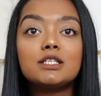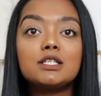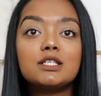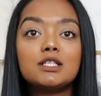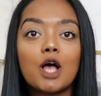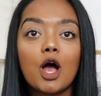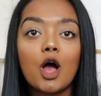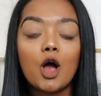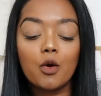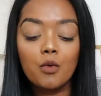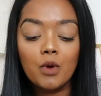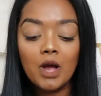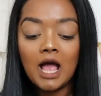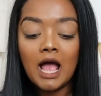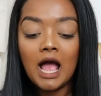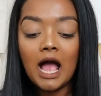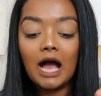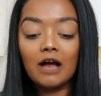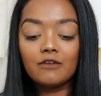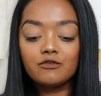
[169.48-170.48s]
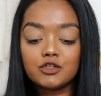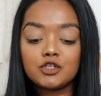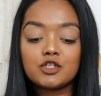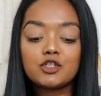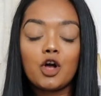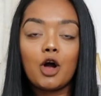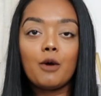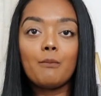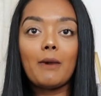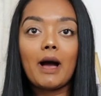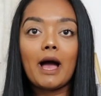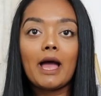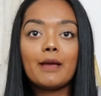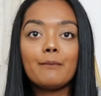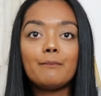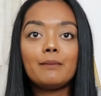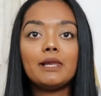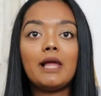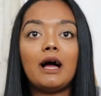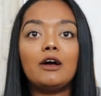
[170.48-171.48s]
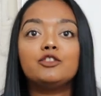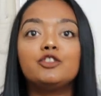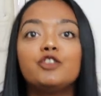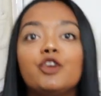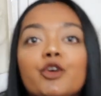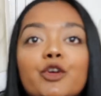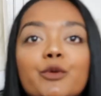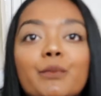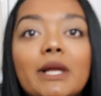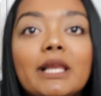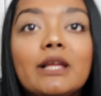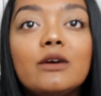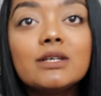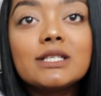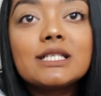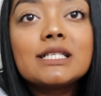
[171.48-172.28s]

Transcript: so I've just got my, I'll show you my little